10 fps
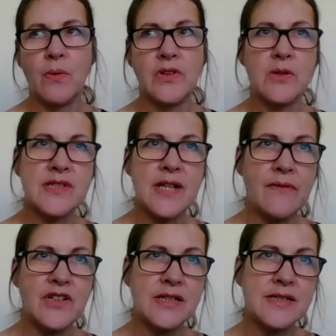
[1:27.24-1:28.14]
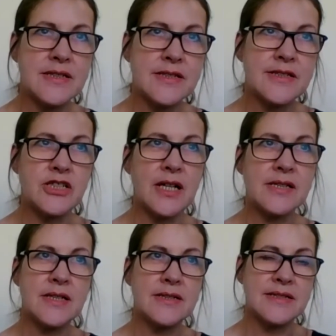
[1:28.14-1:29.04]
there's evidence to
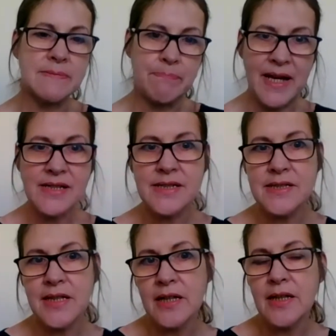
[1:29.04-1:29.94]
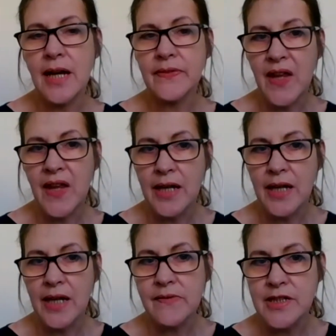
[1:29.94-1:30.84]
suggest this is best done at the end
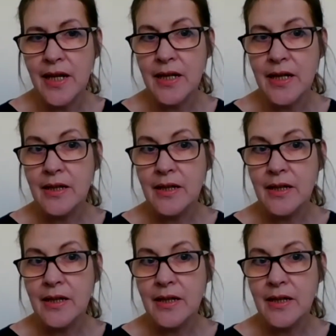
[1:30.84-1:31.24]
of the day